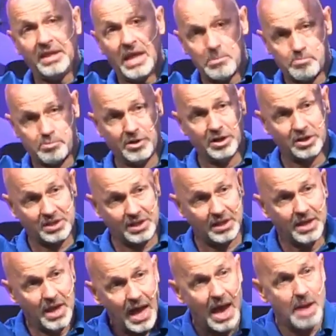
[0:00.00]
be that
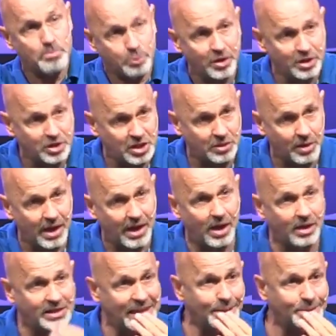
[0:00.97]
person I'm preaching right
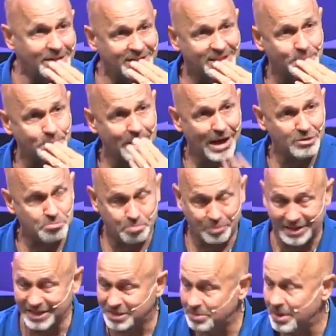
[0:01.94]
now because I'm just a
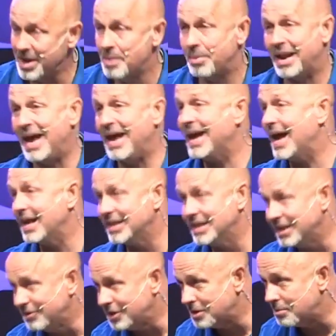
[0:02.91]
mouthpiece, but I
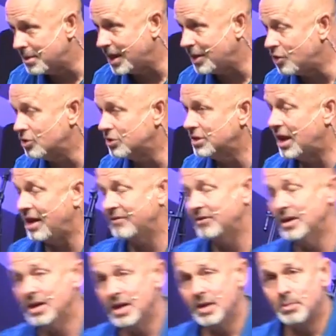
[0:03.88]
got to live it in my own
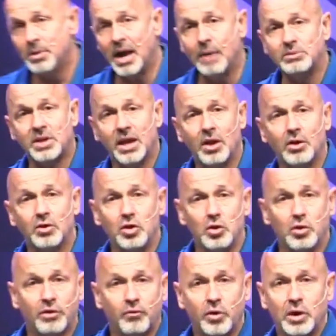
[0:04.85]
life. But I'm telling
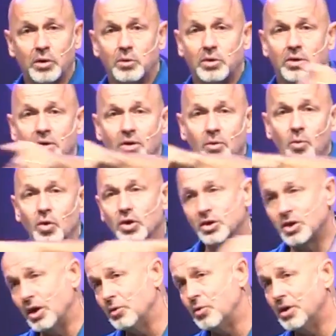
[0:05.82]
you, if we will
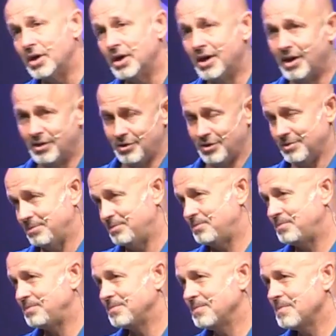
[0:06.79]
work on one another,
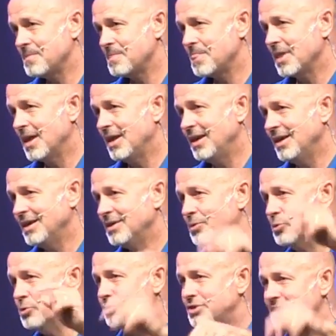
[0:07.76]

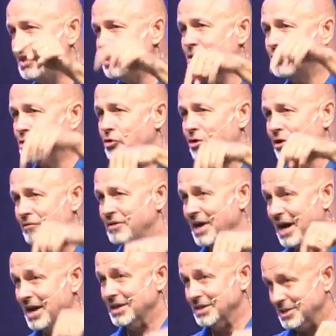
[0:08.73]
we'll see the glory of
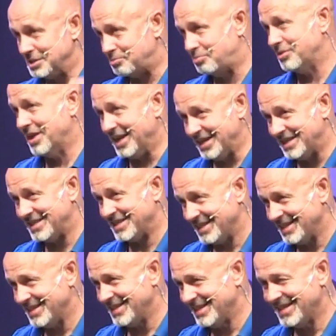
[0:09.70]
God in this
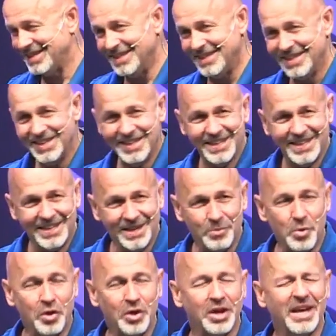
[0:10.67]
place.
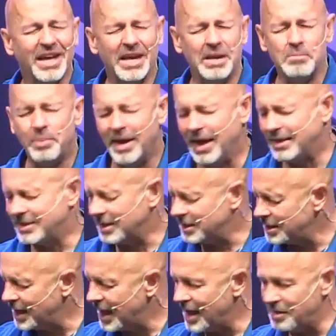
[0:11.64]
And we're going to impact
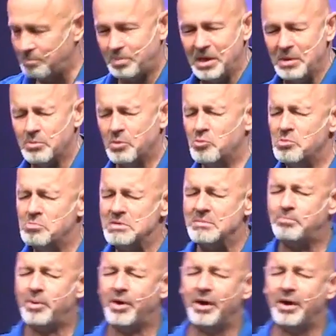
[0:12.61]
a lot of people. We'll be a